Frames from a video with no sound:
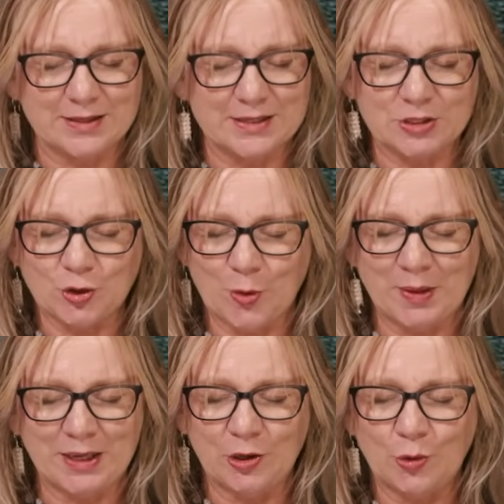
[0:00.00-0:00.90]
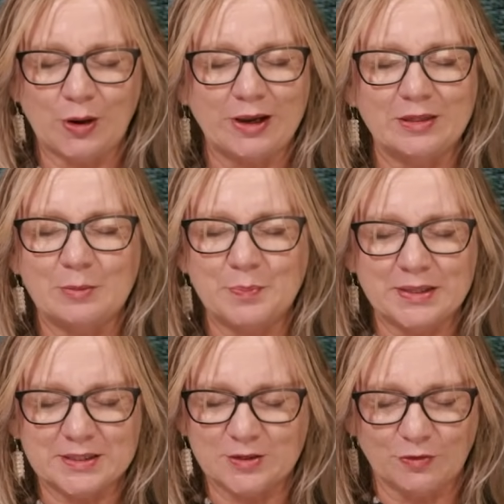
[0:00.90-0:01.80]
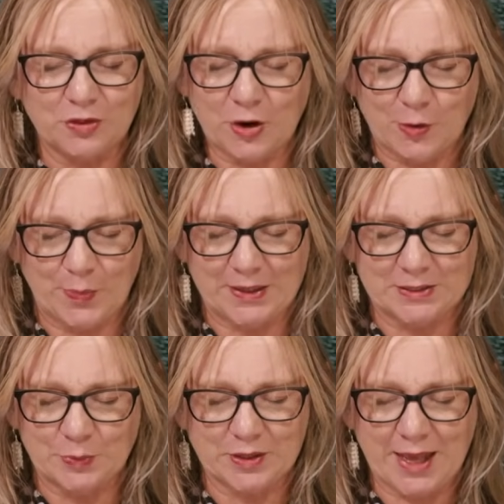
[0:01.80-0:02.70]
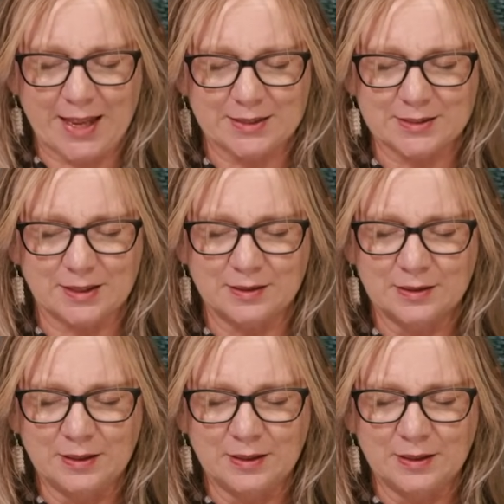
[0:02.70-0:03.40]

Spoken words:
There's so many who are in the midst of therapies with cancer.